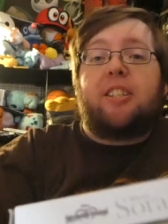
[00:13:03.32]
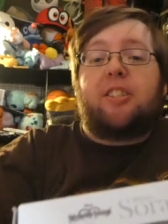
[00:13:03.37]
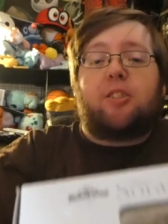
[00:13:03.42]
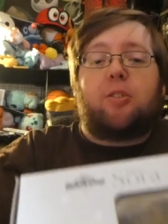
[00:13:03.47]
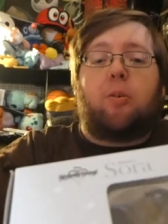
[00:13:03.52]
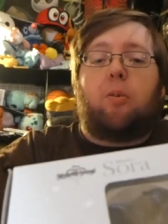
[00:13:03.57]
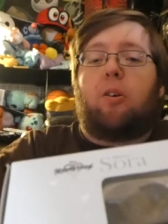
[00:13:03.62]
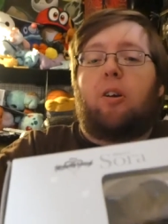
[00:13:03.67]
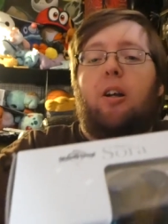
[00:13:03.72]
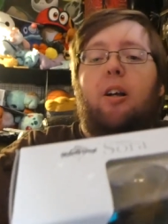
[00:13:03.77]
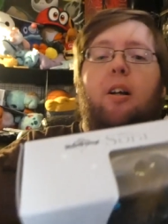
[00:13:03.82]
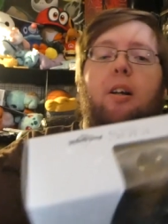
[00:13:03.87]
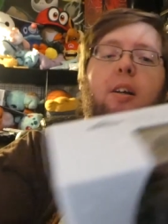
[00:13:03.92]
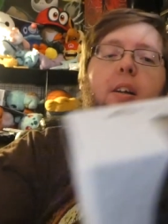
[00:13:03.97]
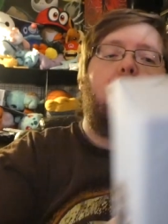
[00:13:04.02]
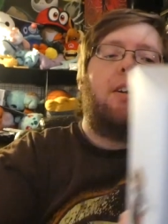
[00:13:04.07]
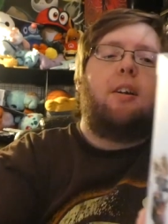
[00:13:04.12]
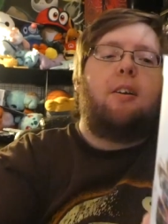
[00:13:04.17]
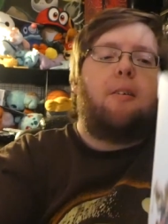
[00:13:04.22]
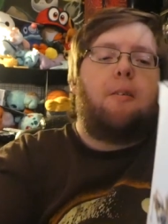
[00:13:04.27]
Sora.
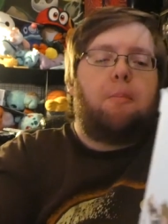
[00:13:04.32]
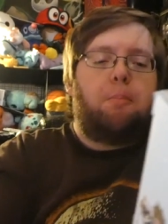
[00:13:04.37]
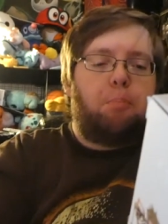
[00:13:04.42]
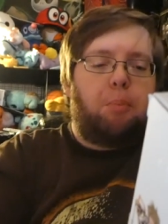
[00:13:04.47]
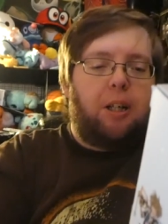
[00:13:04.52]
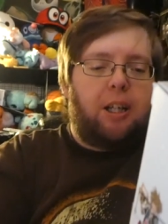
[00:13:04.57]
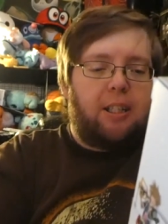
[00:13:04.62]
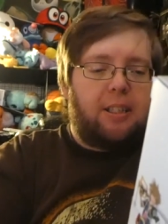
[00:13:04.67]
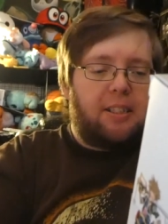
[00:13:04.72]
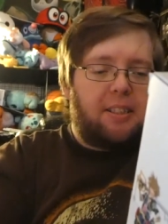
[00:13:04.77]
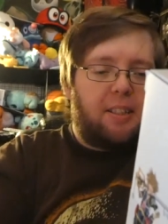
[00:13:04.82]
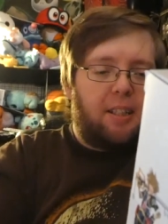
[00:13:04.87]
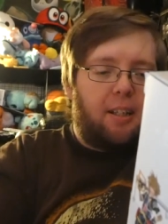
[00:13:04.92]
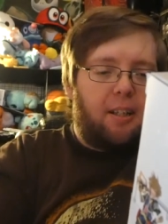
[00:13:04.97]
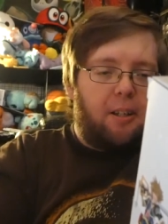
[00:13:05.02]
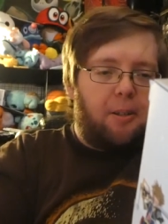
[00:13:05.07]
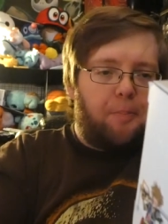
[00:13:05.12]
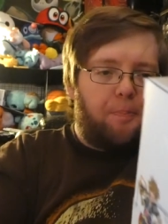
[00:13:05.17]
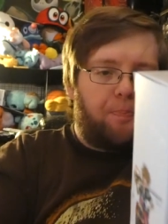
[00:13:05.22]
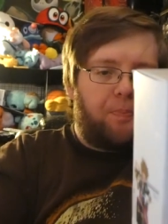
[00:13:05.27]
But
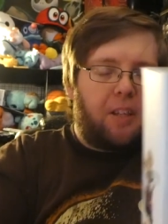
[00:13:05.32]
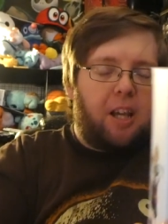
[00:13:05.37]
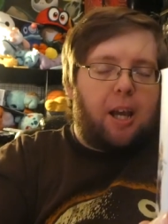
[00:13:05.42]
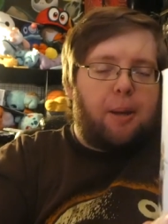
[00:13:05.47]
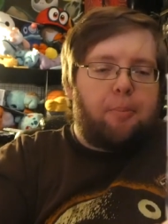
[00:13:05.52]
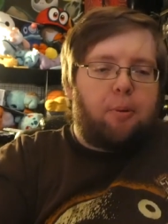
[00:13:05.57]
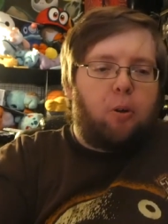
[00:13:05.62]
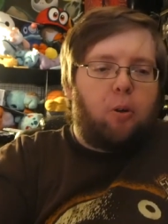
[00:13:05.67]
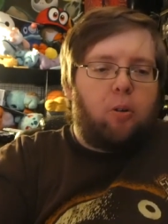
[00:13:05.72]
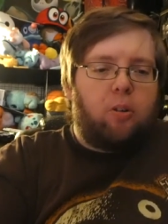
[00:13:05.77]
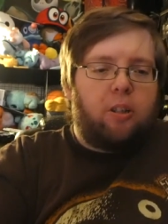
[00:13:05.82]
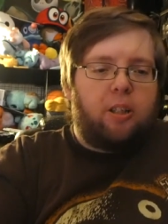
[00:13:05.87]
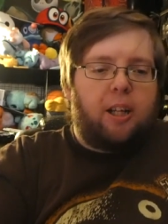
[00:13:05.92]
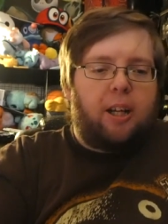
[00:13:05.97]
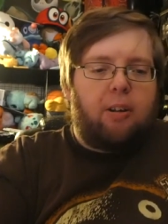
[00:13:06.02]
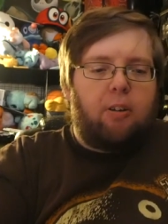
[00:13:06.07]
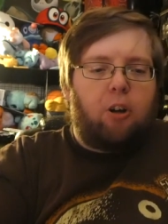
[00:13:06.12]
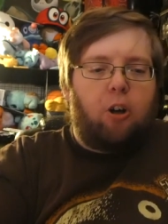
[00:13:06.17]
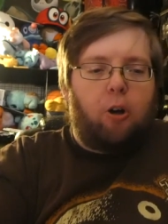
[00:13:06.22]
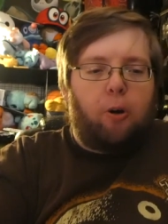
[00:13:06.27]
um, I'm holding
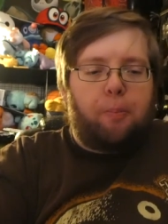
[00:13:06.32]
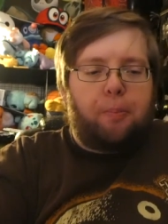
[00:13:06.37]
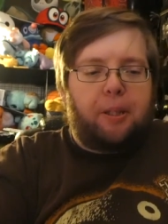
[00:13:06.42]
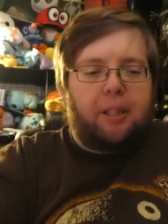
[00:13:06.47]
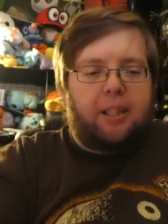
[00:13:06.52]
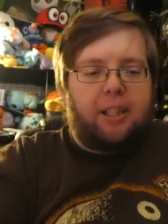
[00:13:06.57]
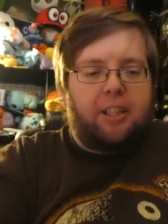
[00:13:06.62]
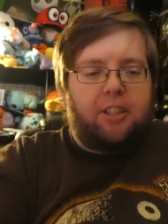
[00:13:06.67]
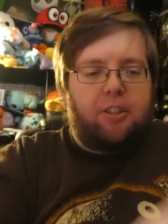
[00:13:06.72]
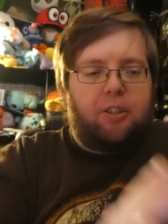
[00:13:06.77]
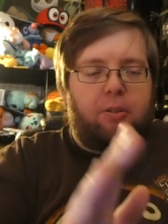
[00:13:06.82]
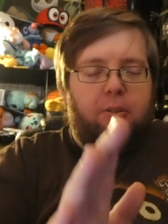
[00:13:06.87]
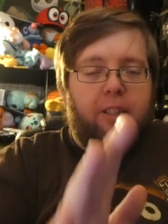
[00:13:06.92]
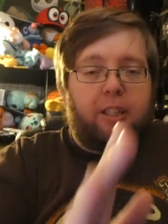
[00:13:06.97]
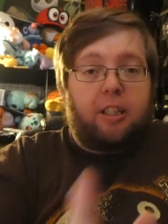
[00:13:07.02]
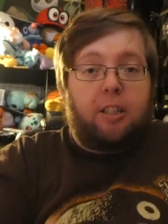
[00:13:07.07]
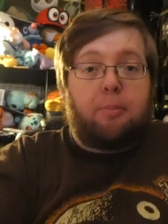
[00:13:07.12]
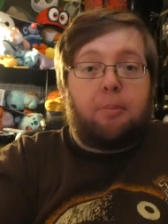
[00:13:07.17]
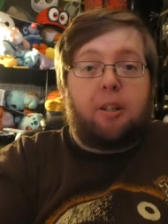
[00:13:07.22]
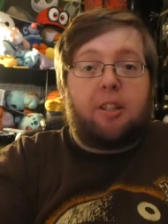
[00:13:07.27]
out hope that they do
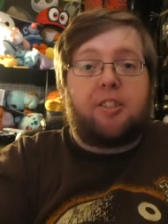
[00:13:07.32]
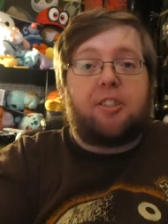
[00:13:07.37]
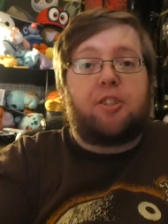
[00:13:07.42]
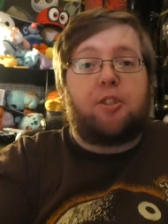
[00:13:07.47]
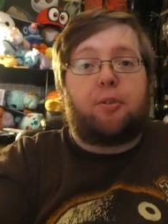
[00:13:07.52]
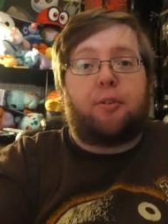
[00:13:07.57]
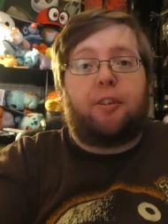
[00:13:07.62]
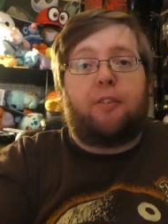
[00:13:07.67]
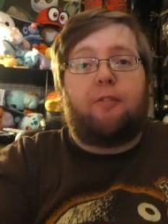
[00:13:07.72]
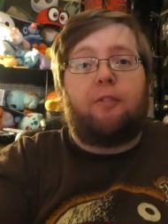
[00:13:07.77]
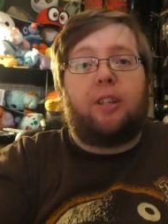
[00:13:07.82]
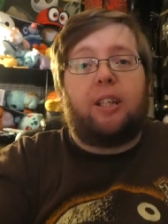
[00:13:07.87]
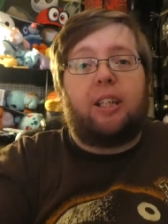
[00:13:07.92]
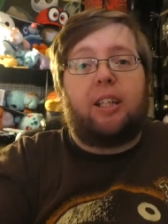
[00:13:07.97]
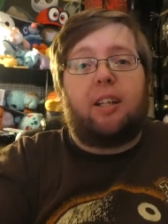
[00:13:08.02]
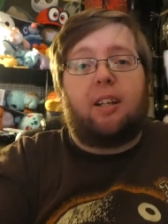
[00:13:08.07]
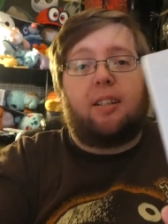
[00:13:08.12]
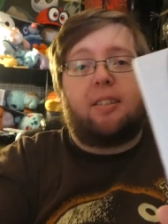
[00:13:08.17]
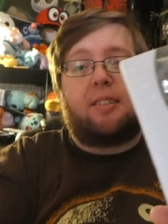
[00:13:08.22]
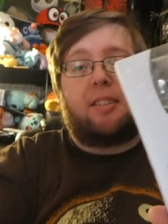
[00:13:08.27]
Kingdom Hearts three
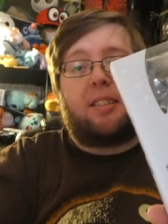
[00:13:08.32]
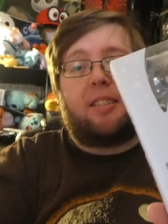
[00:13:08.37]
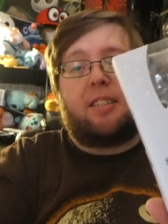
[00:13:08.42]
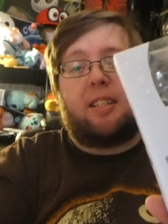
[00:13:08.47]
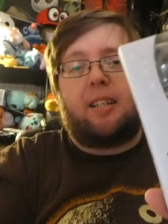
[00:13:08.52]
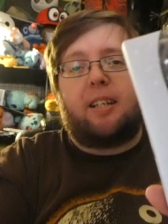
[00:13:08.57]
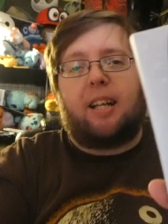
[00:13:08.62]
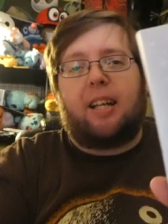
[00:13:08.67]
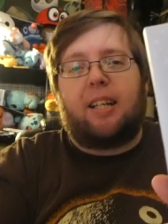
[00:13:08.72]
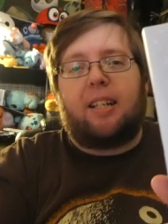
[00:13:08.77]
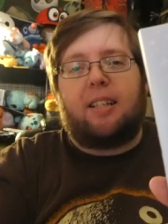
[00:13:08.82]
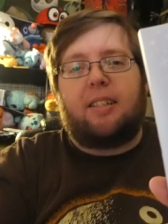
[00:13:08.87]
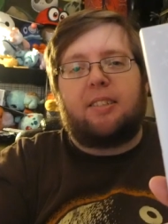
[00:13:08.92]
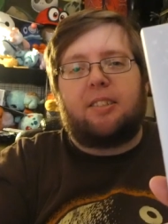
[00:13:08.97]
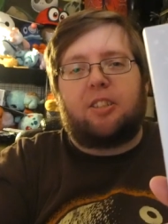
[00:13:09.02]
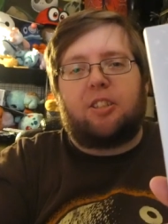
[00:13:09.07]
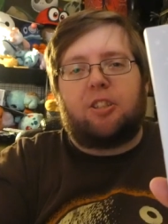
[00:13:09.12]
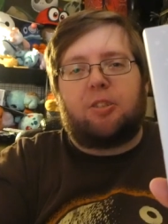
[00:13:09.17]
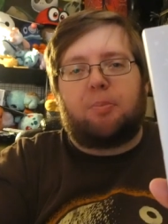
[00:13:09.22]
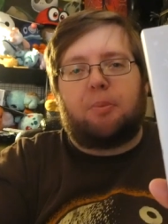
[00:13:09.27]
Figure Arts, because I'd
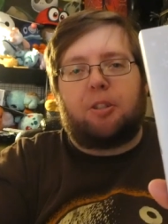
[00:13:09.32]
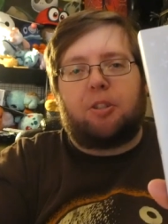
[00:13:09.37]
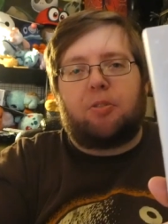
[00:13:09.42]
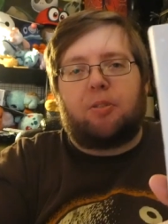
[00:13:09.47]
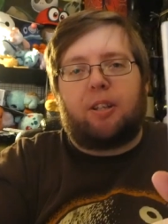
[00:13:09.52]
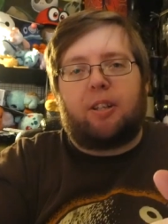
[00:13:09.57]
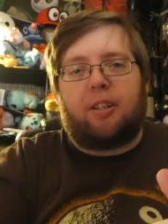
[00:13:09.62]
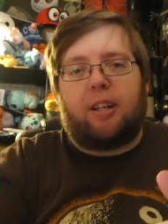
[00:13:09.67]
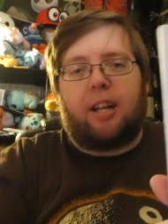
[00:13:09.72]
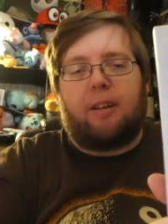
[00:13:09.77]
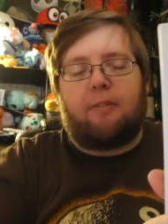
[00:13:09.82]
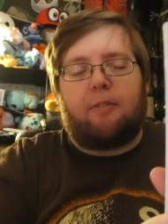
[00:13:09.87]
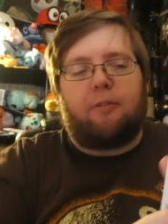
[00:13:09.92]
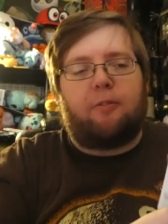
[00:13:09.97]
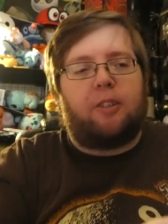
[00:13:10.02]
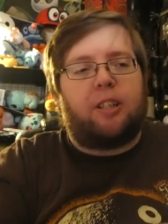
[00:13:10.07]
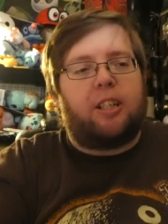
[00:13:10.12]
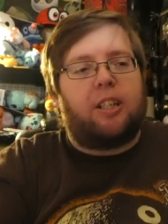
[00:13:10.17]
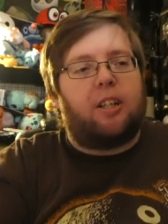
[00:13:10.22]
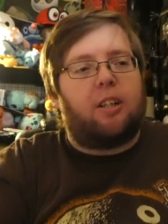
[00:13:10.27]
honestly just much rather have a
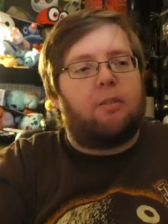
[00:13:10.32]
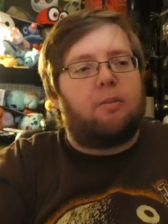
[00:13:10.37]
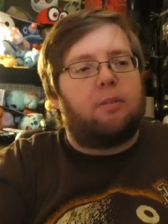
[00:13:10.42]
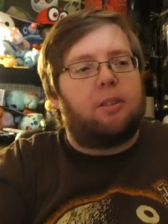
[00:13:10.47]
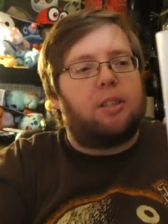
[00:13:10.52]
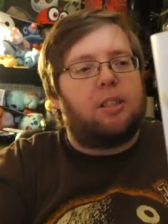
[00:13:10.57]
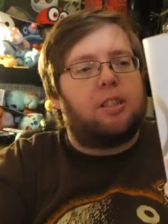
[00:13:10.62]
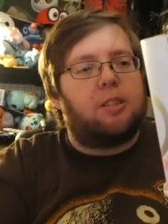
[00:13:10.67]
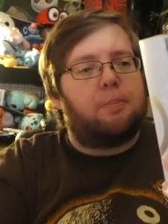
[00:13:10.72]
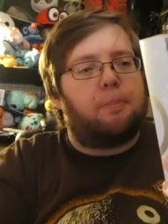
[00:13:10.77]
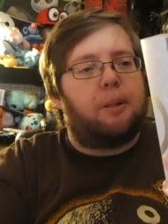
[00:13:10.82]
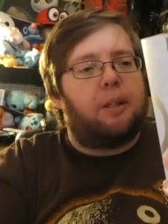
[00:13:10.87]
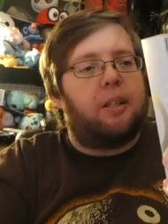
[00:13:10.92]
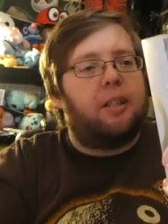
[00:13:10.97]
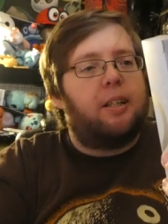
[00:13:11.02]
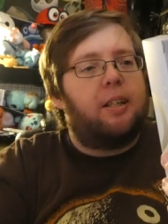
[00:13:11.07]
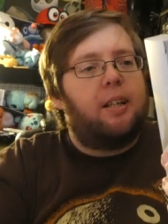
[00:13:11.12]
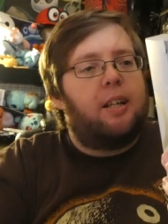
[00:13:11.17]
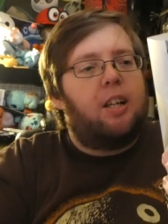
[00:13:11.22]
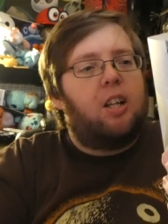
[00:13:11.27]
Figure Art release. But
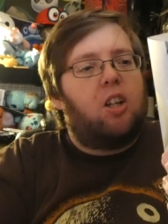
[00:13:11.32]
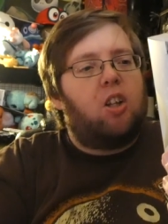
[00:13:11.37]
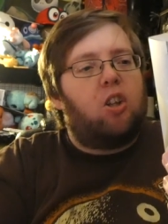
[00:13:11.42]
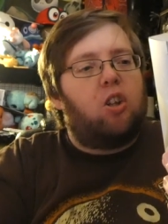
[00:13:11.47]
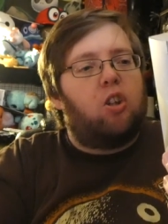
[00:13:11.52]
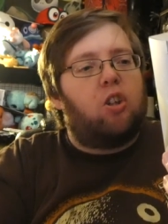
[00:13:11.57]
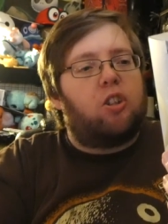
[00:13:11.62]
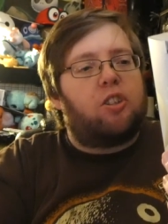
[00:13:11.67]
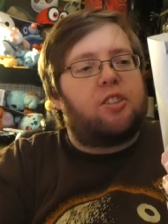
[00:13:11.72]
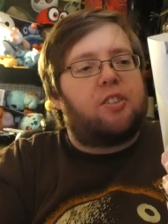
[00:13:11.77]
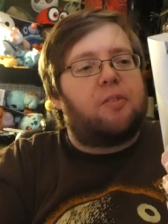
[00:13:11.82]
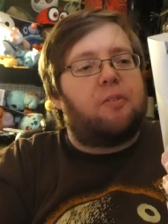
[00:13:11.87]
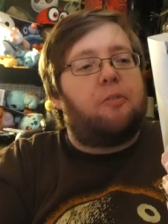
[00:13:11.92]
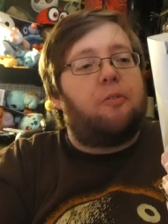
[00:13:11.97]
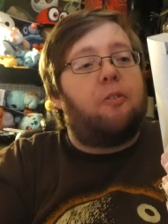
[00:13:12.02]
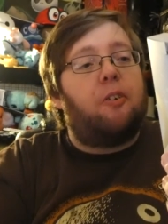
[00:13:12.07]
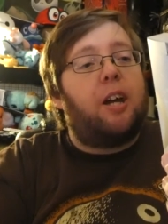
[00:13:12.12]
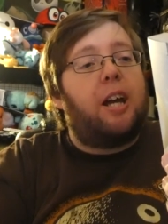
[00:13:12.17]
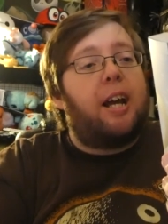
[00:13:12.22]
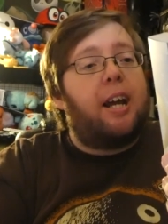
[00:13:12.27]
looks
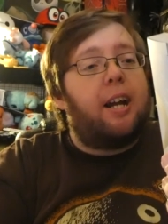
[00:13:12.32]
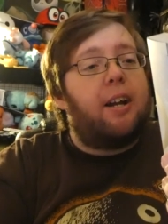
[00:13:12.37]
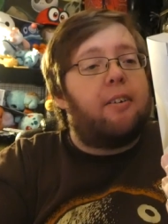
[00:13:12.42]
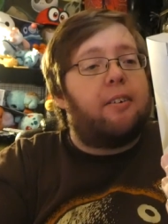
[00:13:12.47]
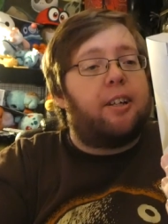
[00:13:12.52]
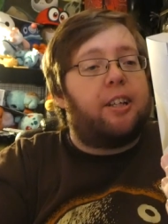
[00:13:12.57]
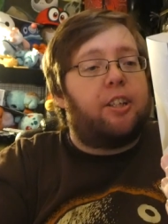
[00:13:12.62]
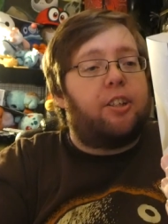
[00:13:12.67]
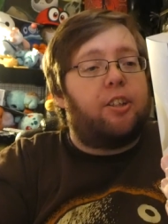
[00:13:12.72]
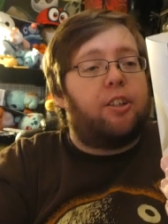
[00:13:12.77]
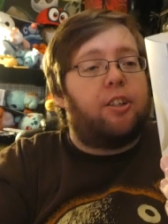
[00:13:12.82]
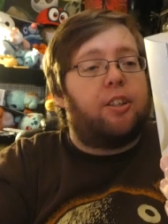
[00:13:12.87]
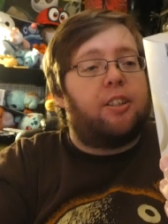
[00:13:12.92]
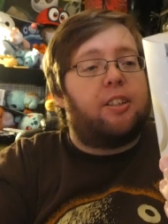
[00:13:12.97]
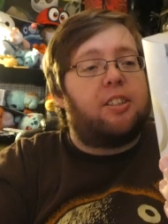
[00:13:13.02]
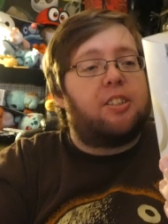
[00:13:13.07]
very good.